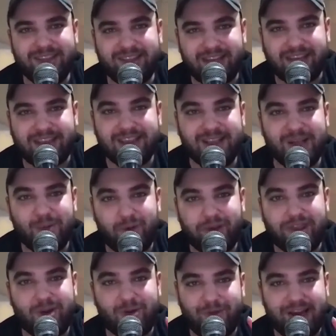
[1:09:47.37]
Like
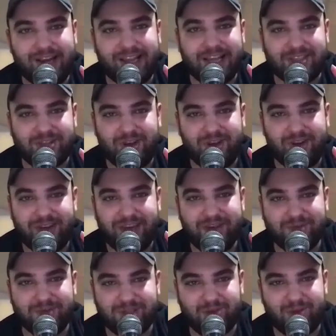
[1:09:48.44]
when they were writing that song, it
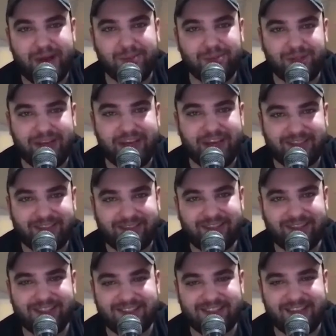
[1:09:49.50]
was scrambled eggs
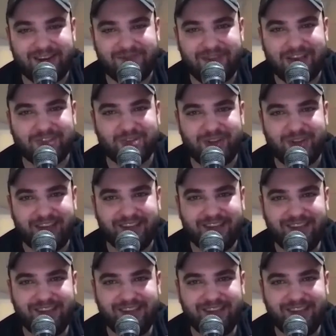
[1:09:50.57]
instead of yesterday.